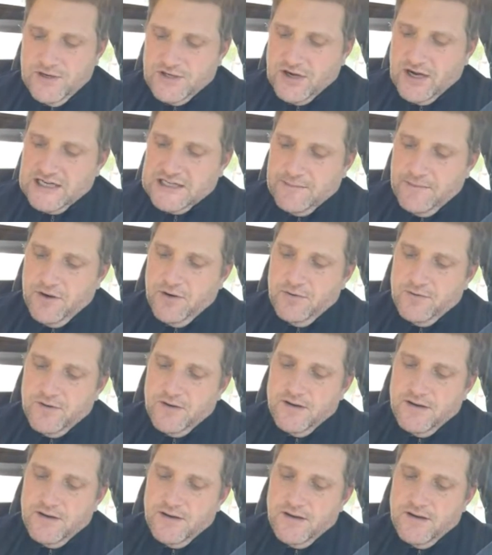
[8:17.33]
We talked
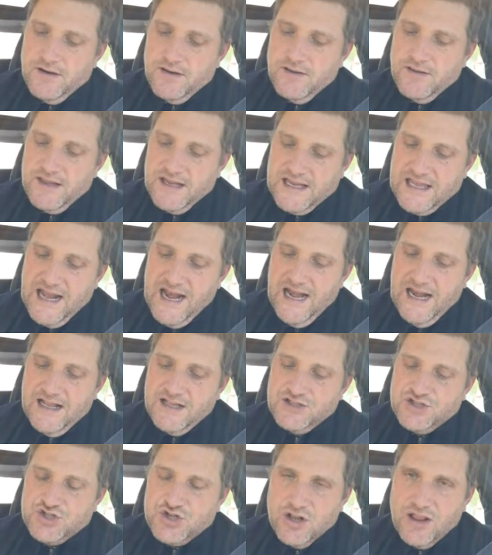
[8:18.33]
about the
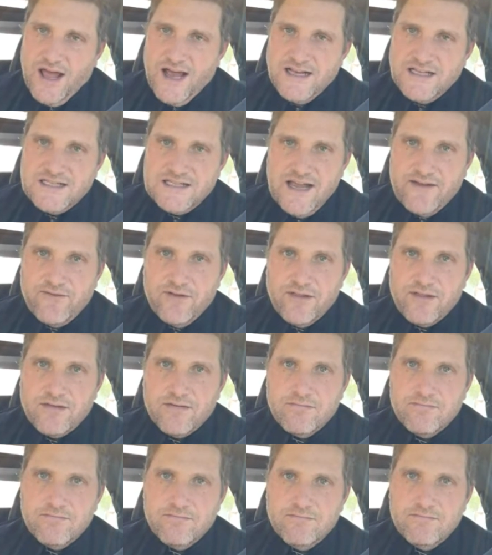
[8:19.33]
Canadians July
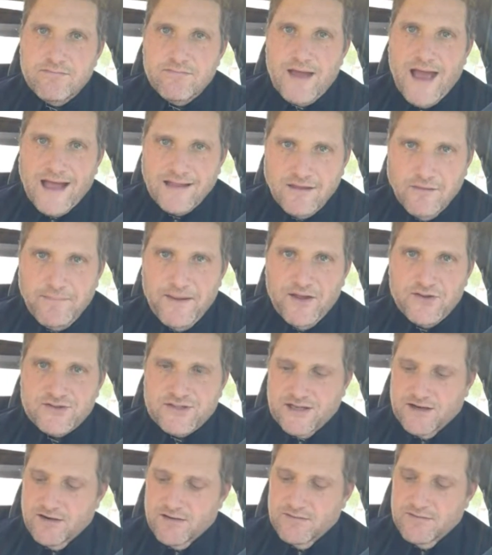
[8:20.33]
7th at the
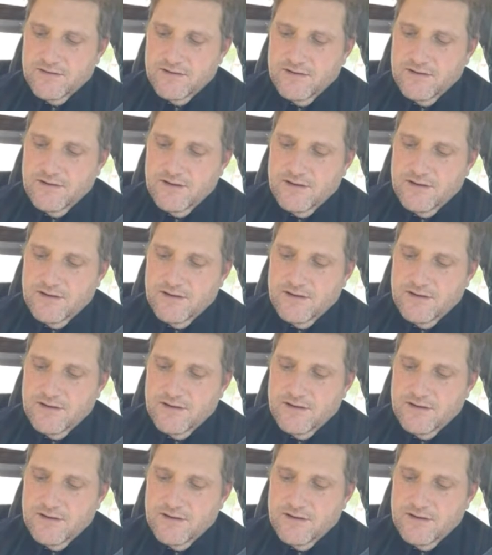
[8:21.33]
Bell Center